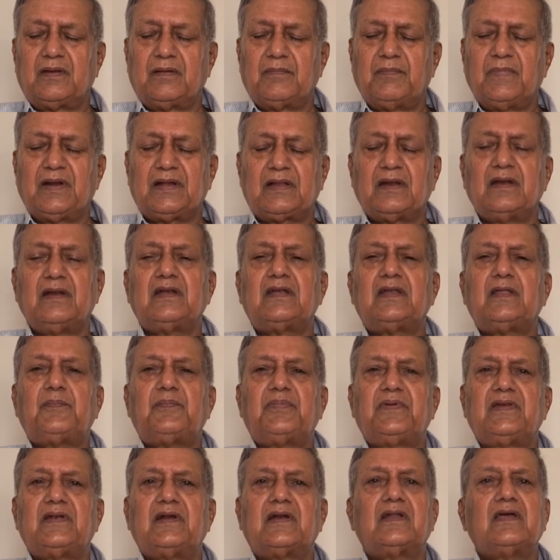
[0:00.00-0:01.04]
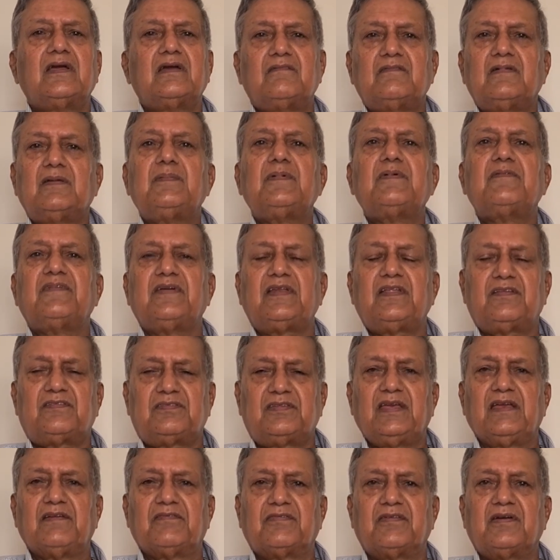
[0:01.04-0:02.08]
maternity period will be very
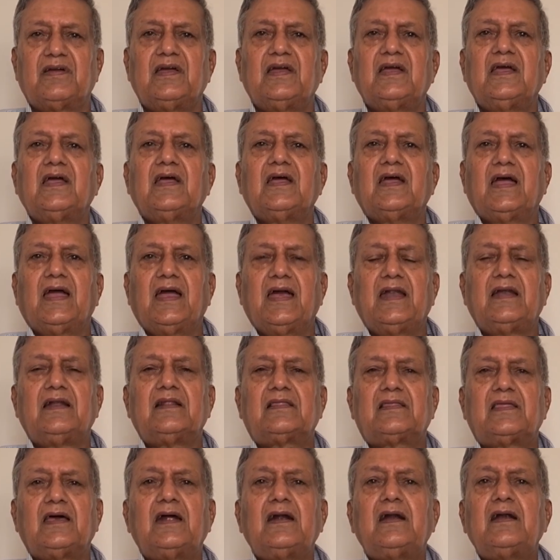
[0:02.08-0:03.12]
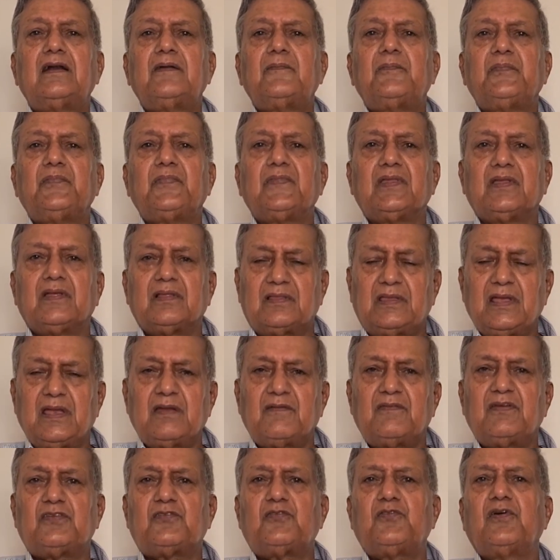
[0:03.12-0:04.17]
safe. And third
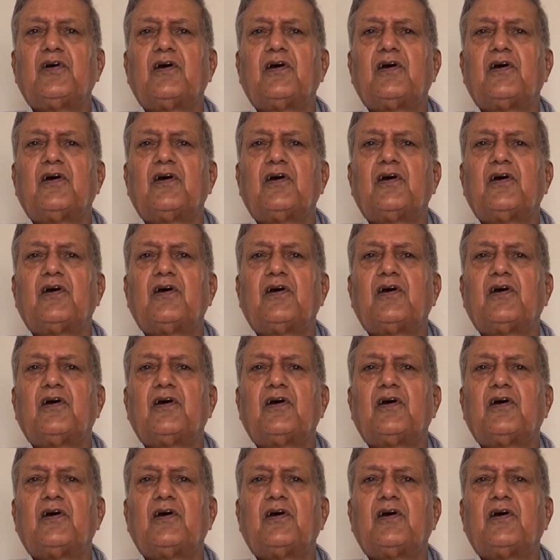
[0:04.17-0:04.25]
thing which we